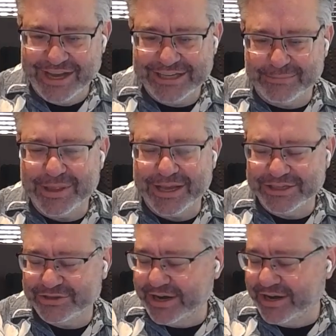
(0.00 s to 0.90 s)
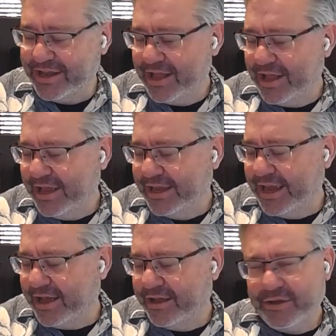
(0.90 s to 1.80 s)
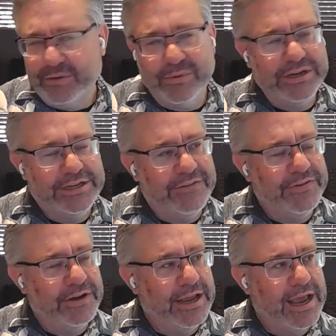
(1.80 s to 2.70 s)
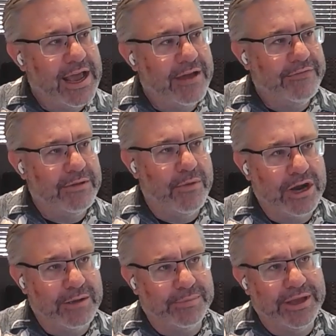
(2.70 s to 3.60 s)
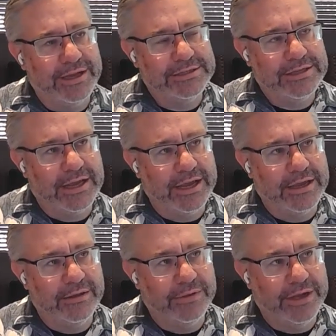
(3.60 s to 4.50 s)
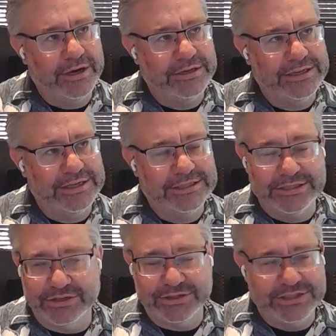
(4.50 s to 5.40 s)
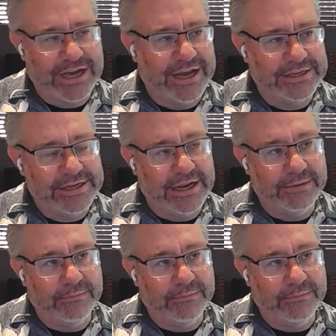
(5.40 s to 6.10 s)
supply constraint. Yeah, we definitely have a marketplace. Like it's 2 sides, and